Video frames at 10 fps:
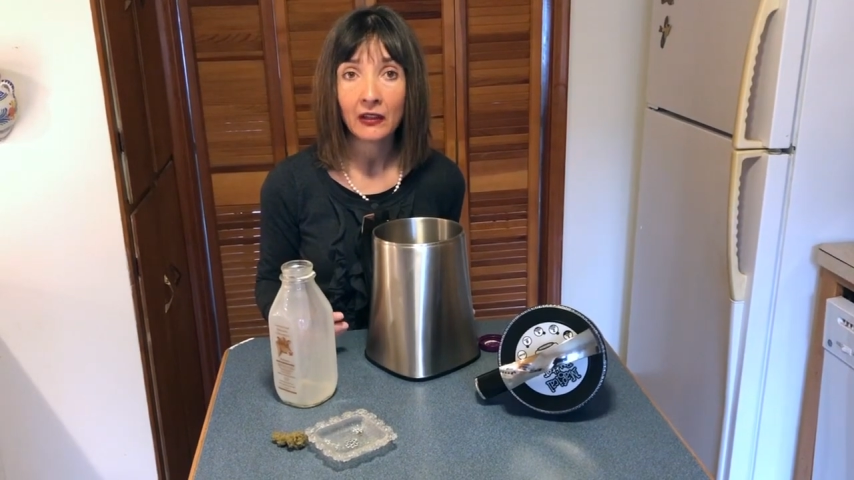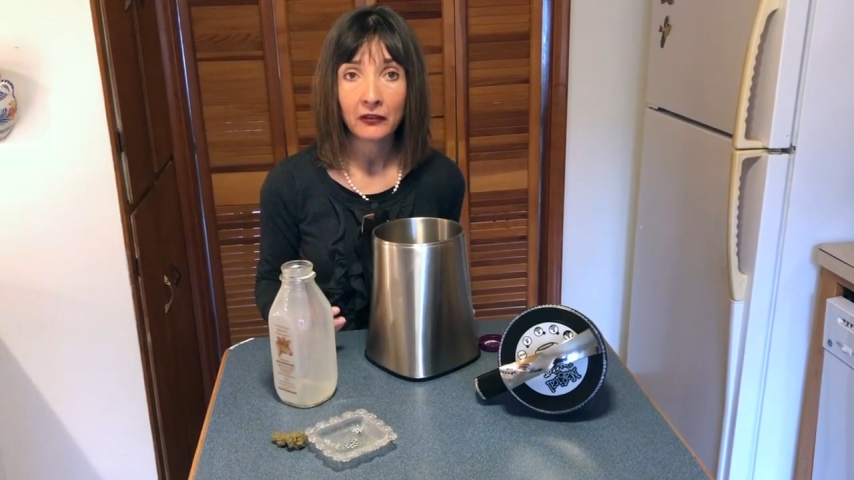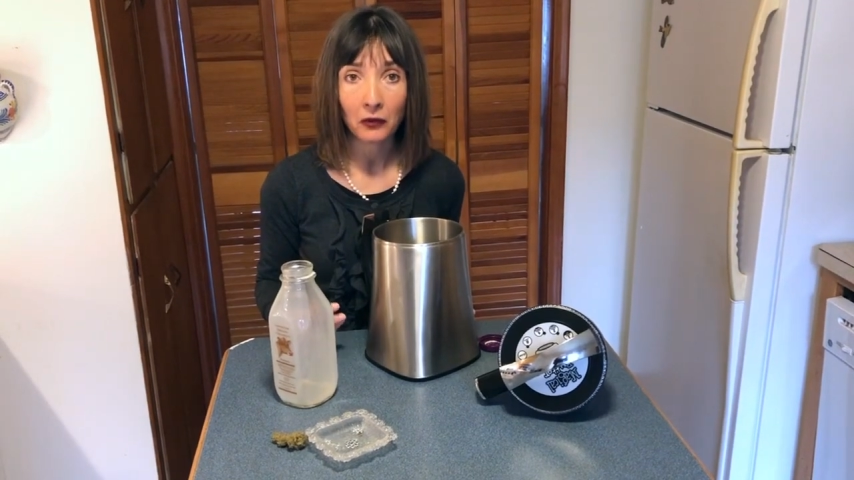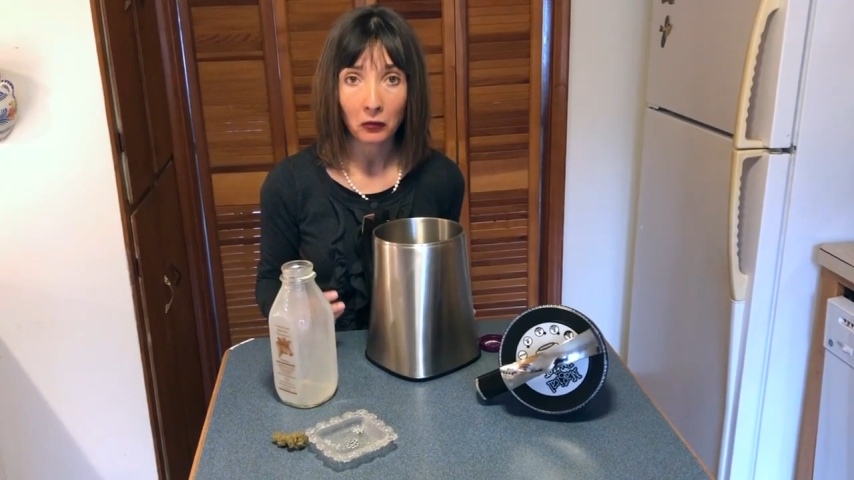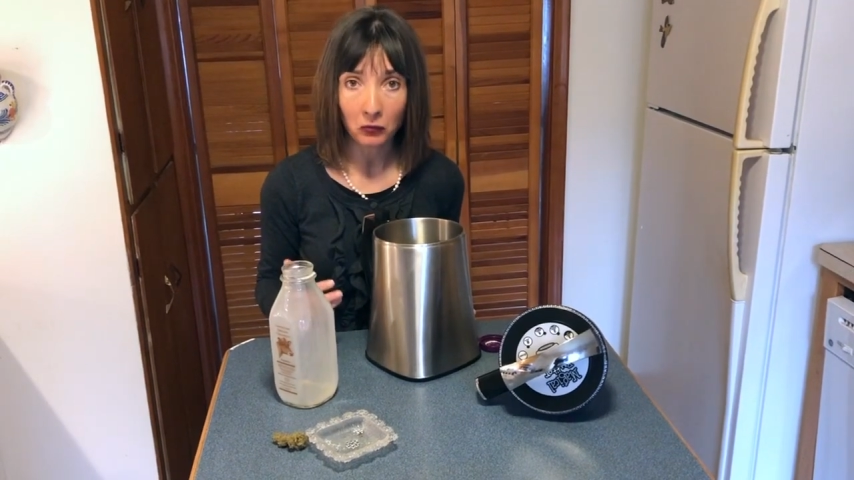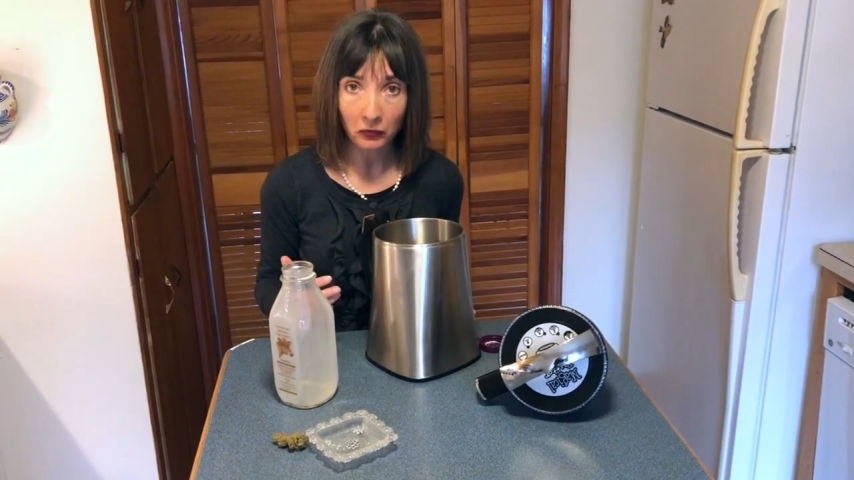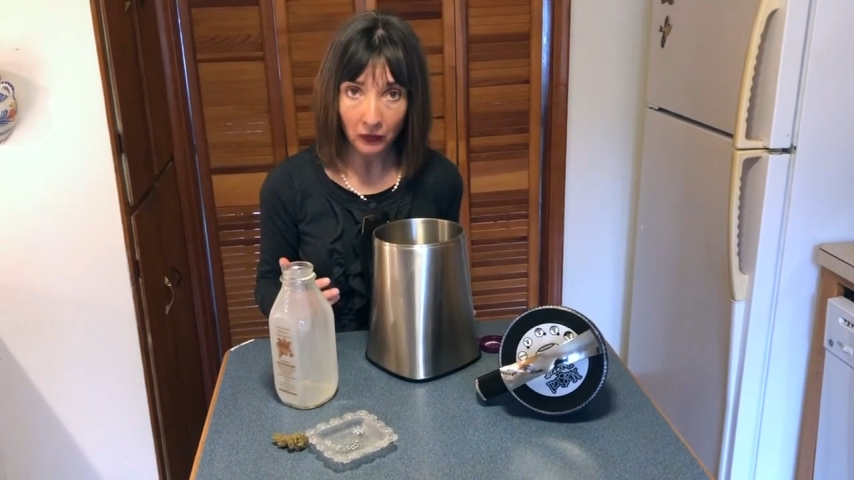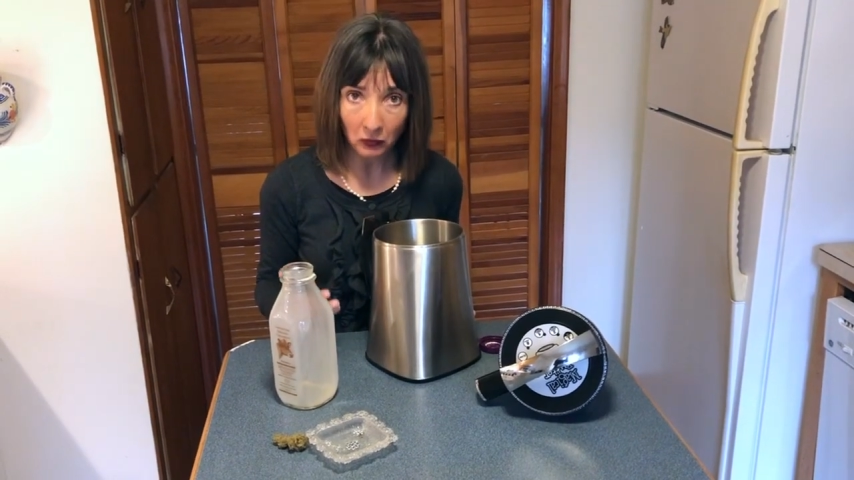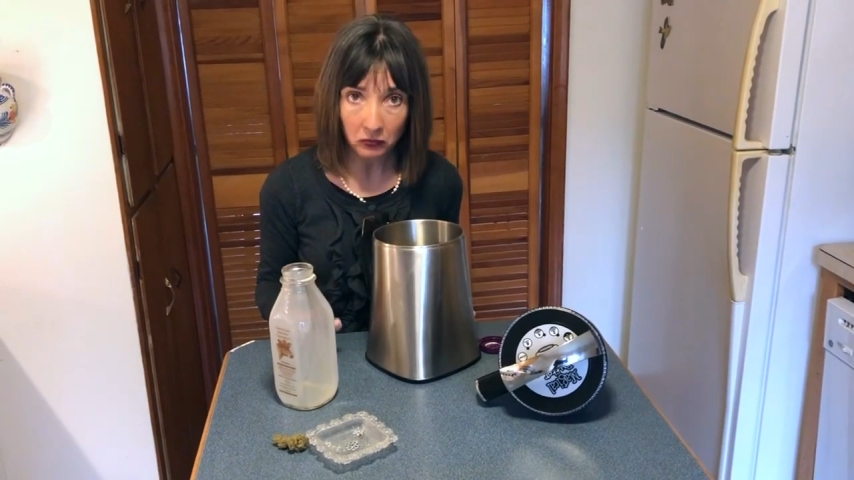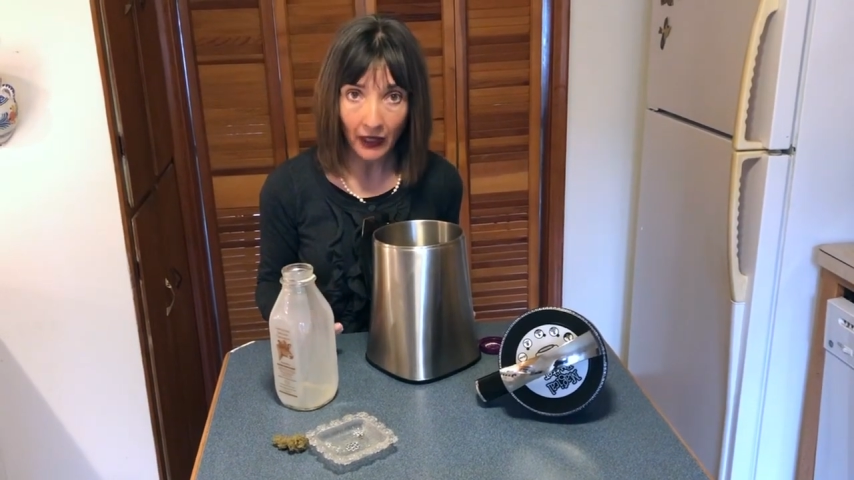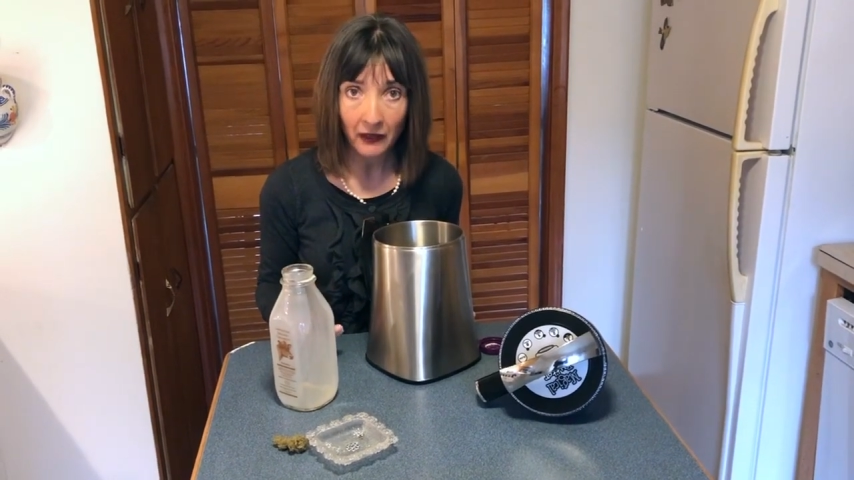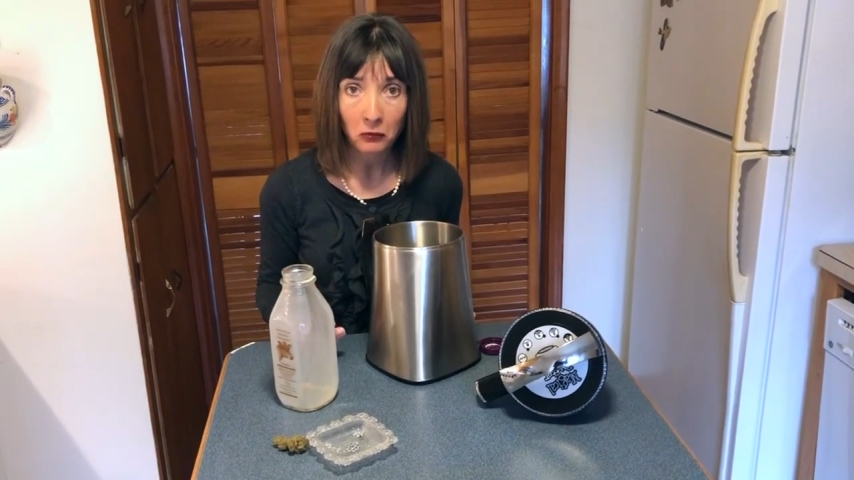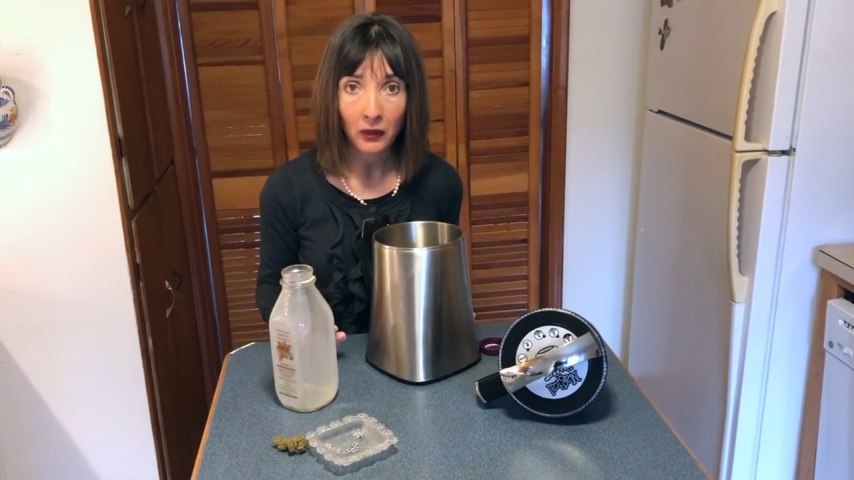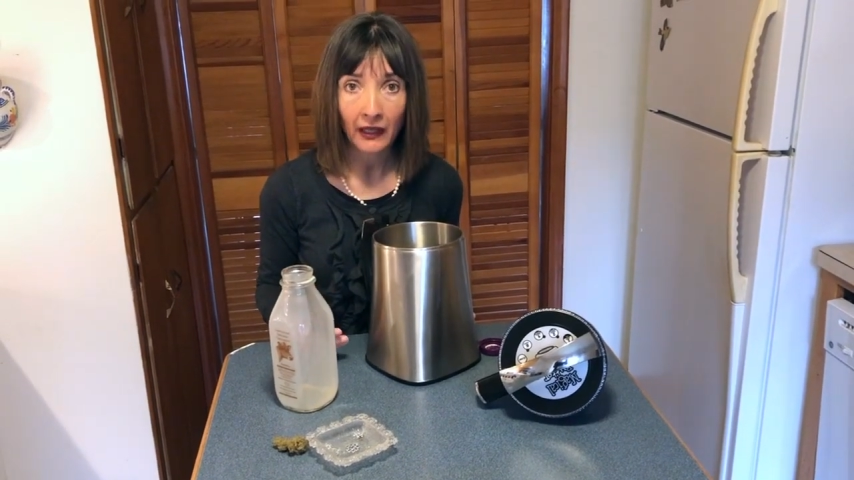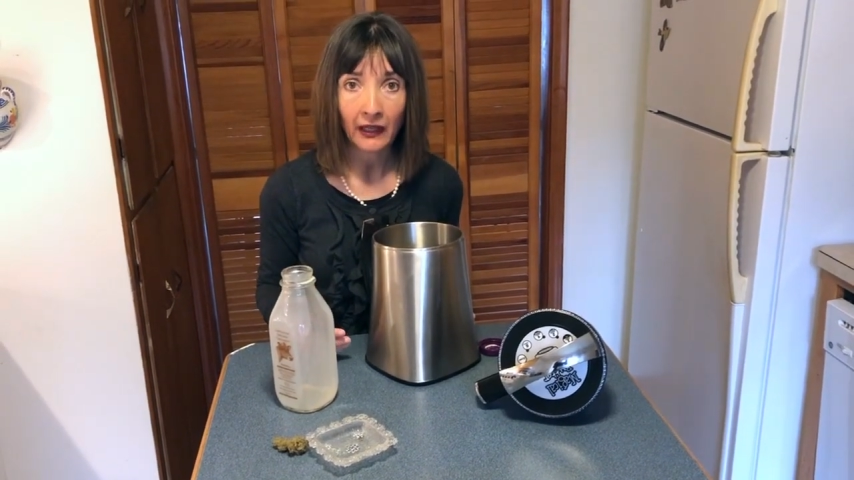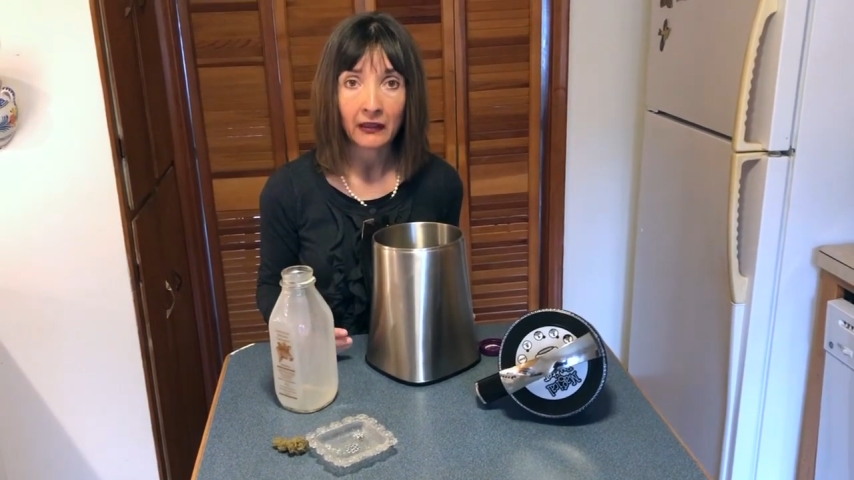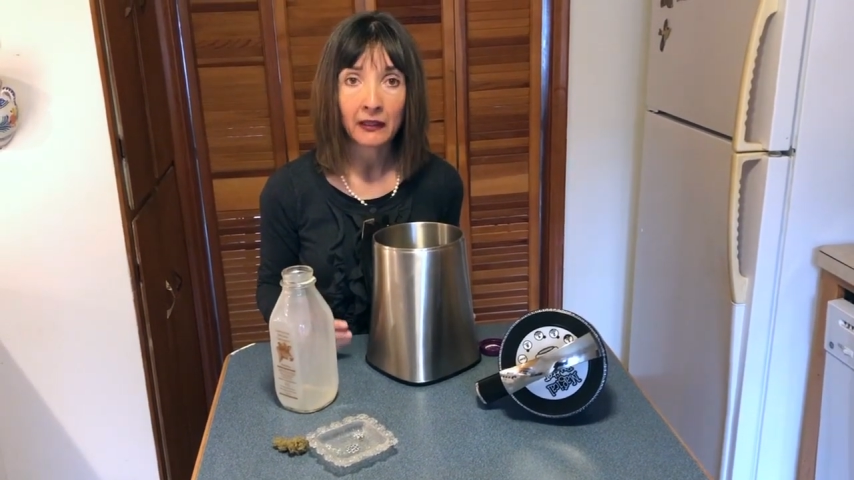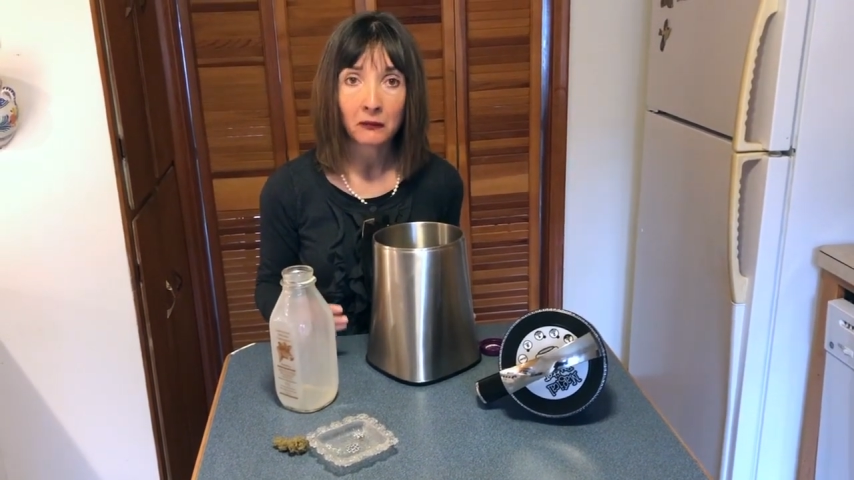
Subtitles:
So right away,